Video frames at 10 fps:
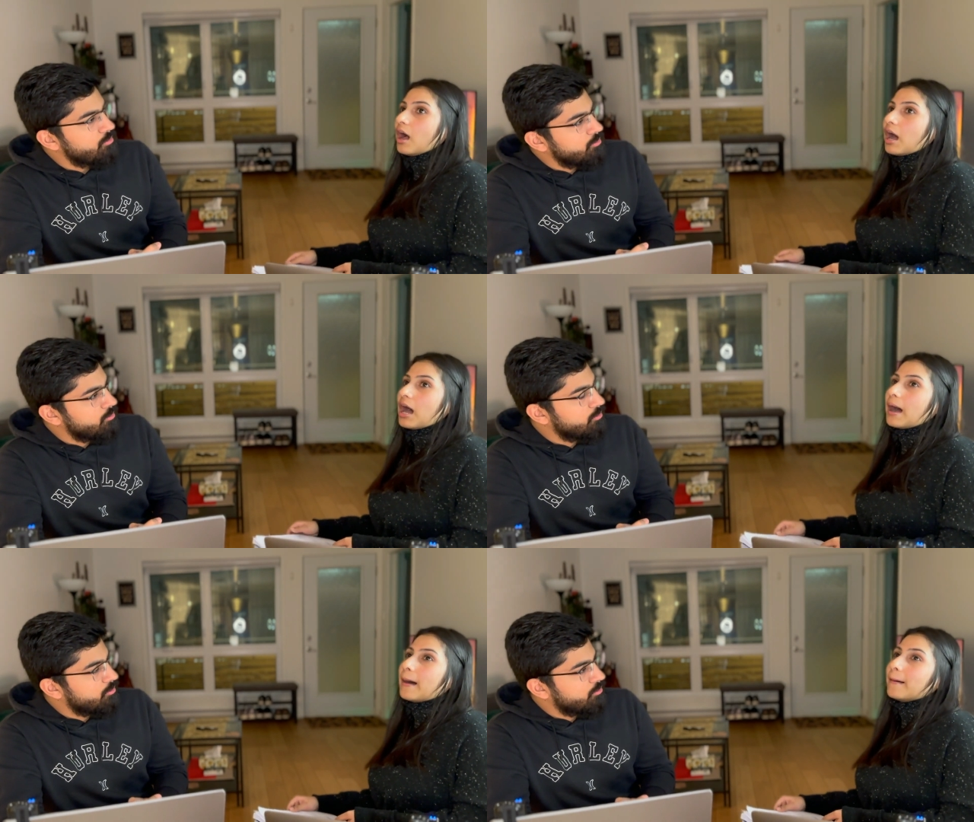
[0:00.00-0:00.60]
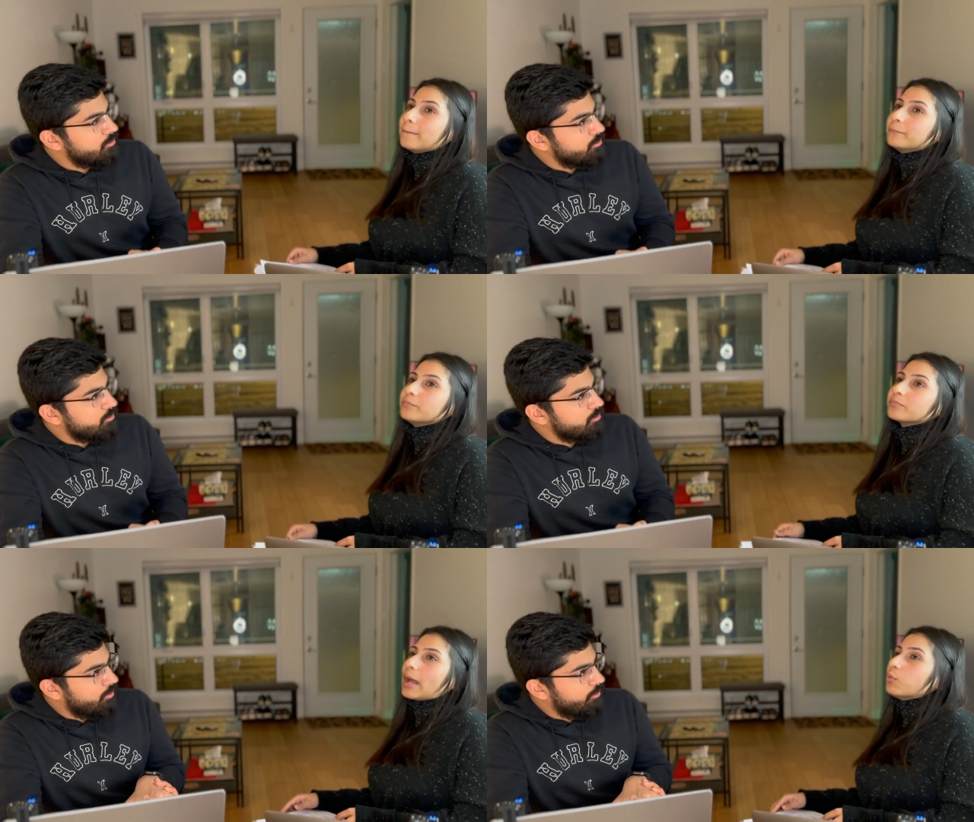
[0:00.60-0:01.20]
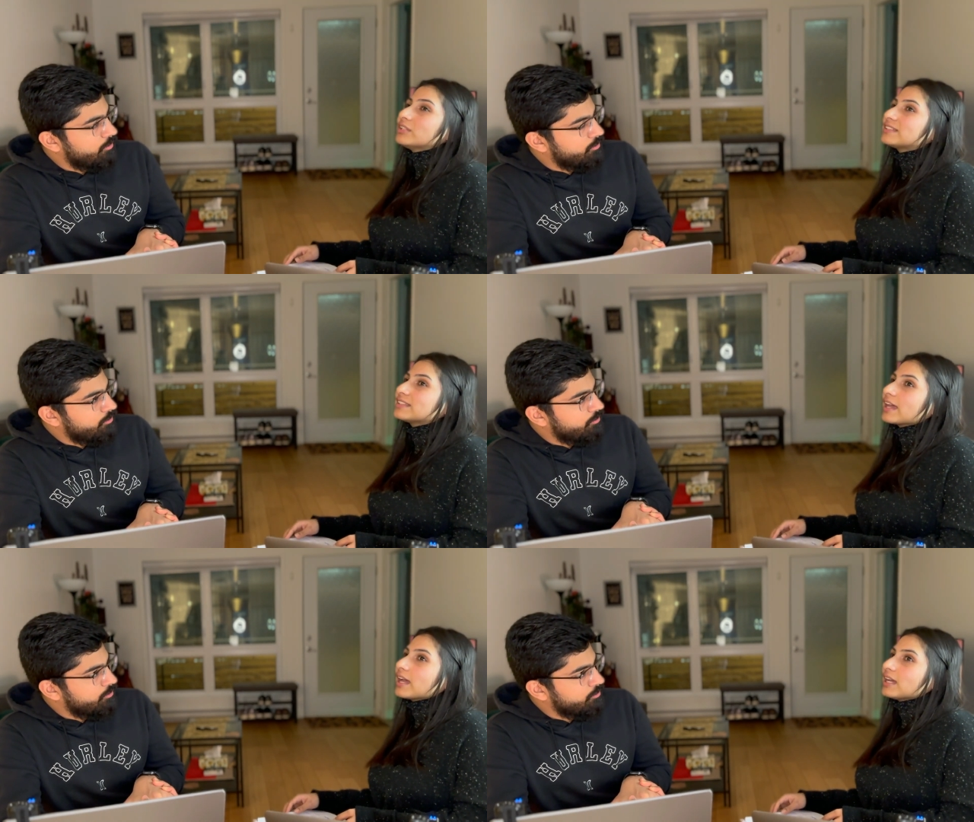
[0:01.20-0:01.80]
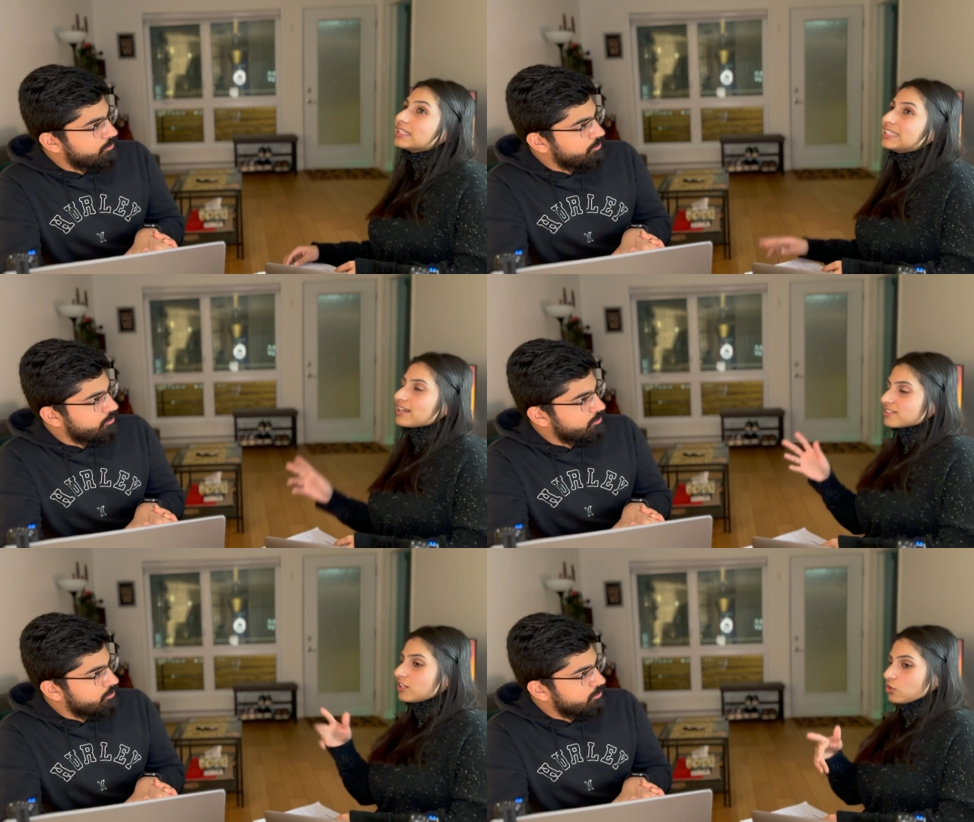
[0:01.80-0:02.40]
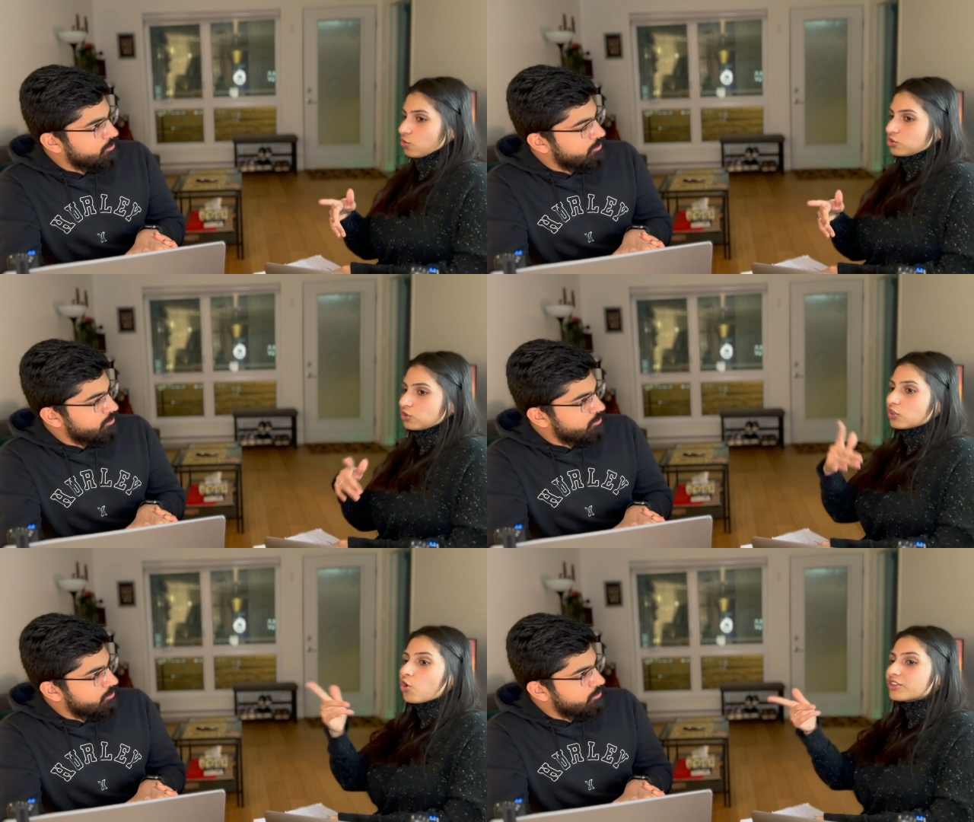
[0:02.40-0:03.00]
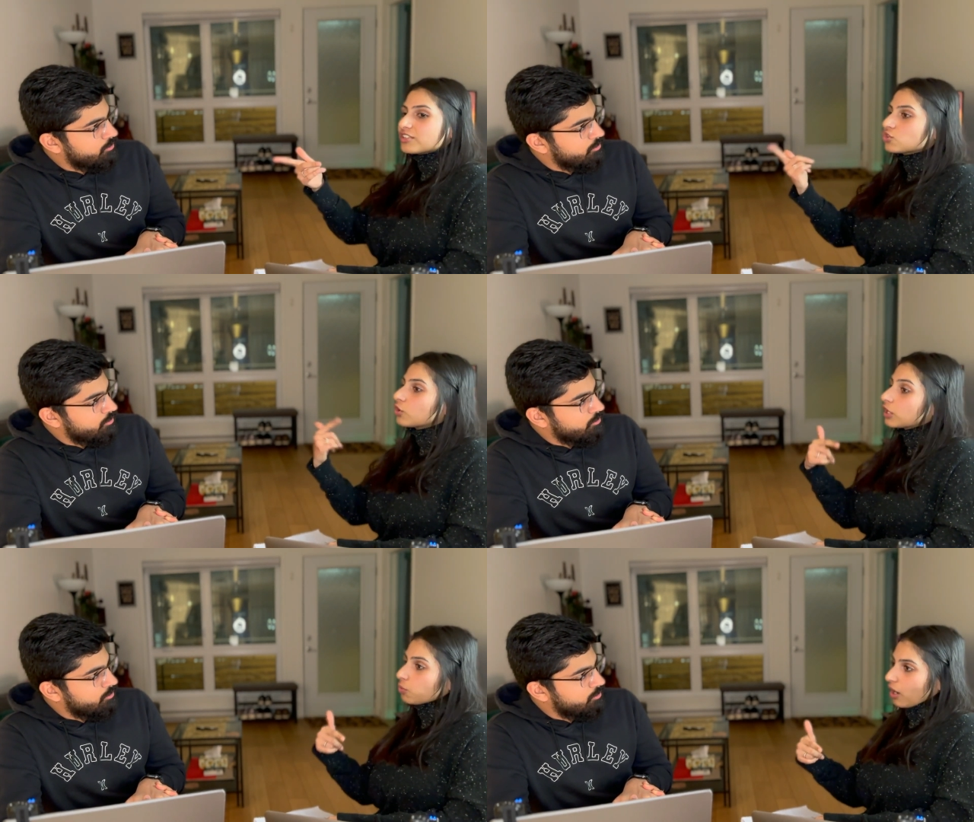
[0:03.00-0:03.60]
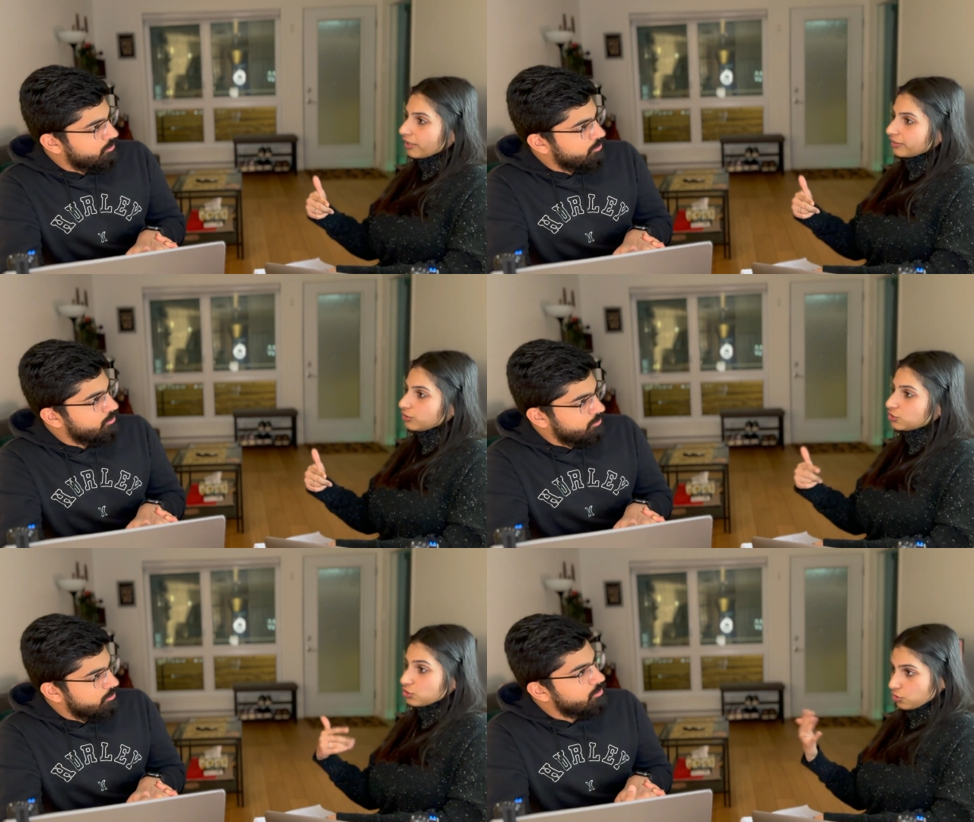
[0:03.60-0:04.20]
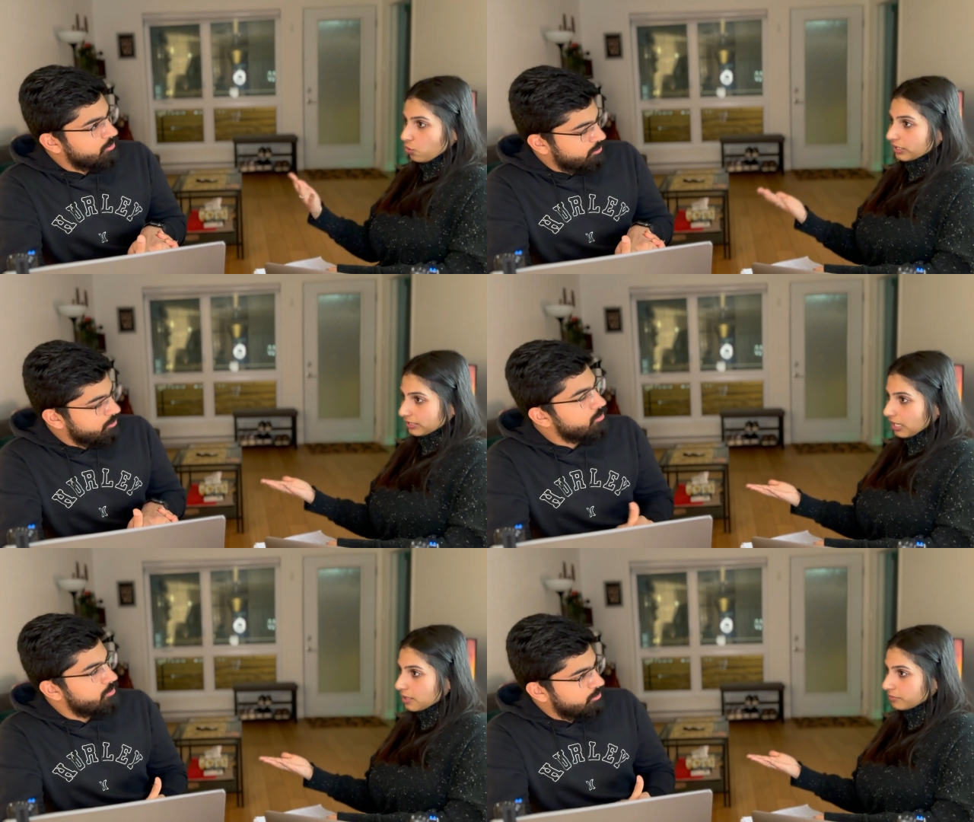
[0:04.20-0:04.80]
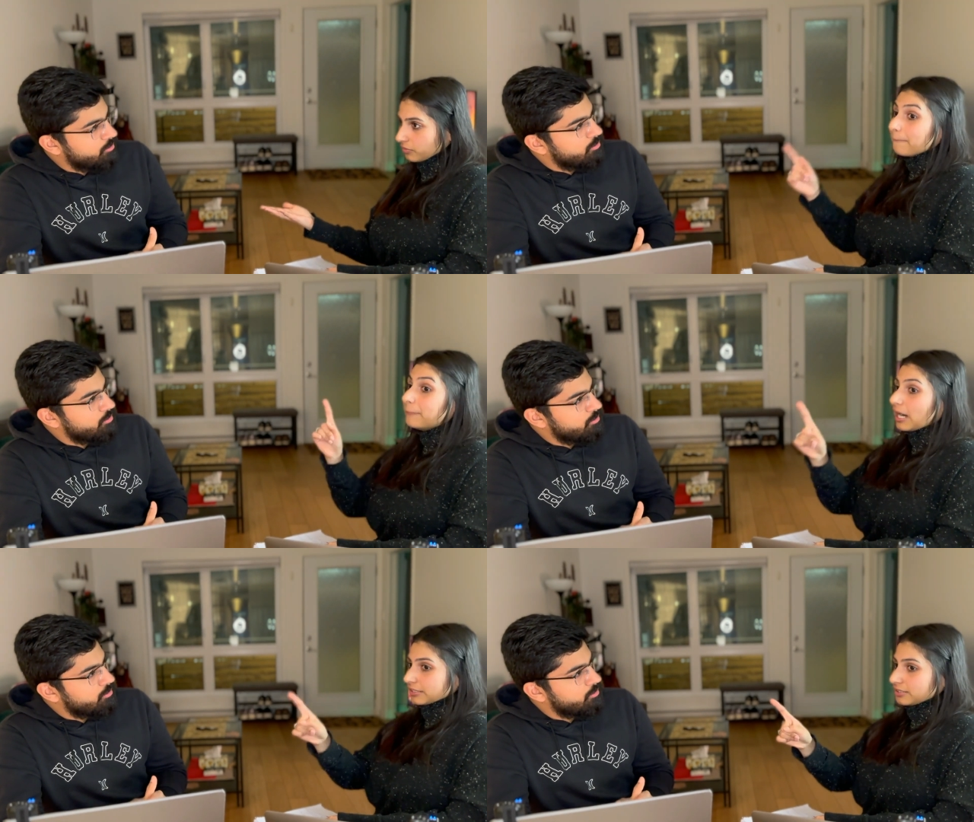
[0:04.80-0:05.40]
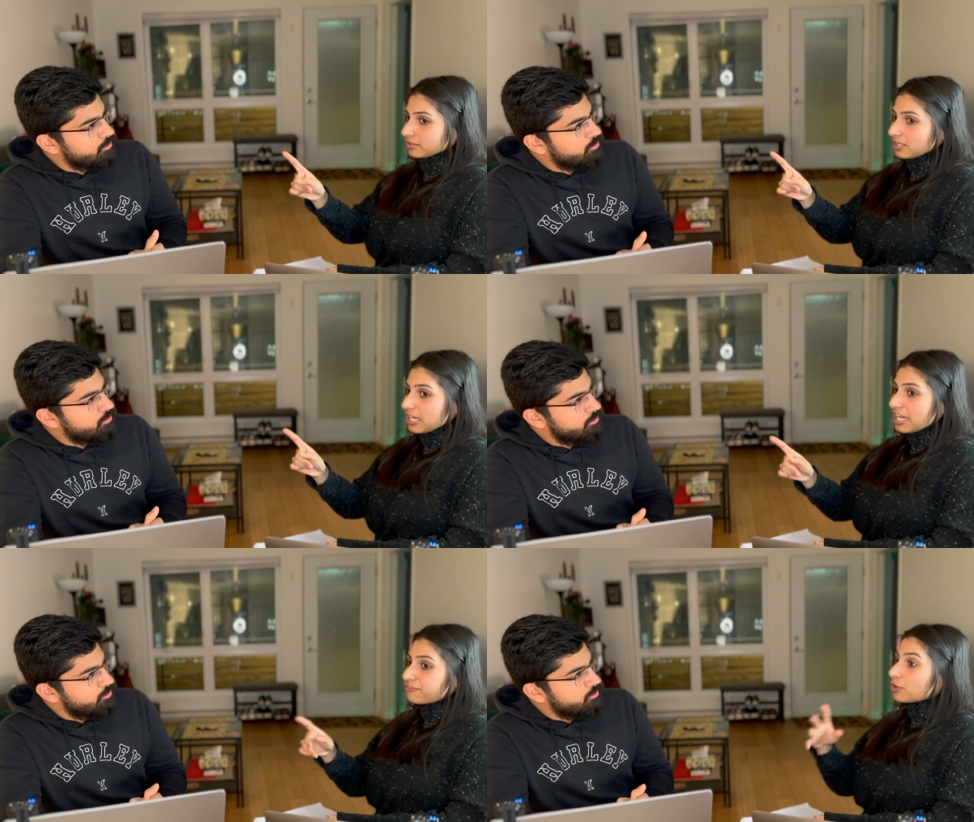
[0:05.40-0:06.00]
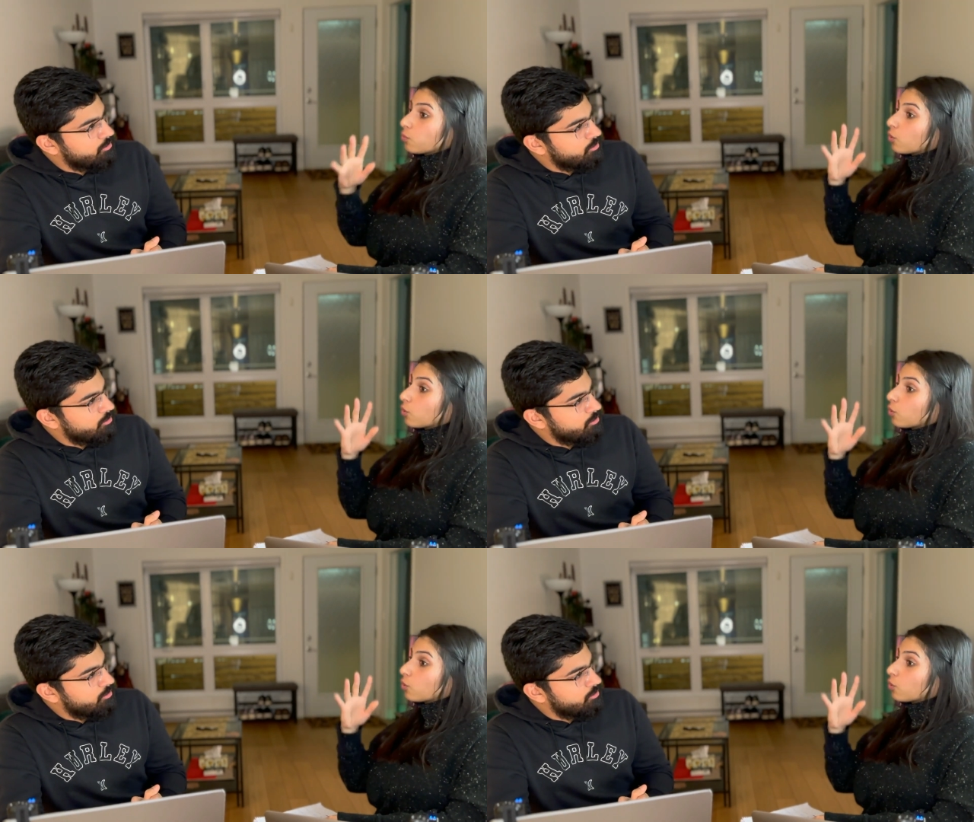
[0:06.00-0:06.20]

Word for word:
Speaker 1: um, I would say yes and no. So the courses don't require you to know GitHub, but if you're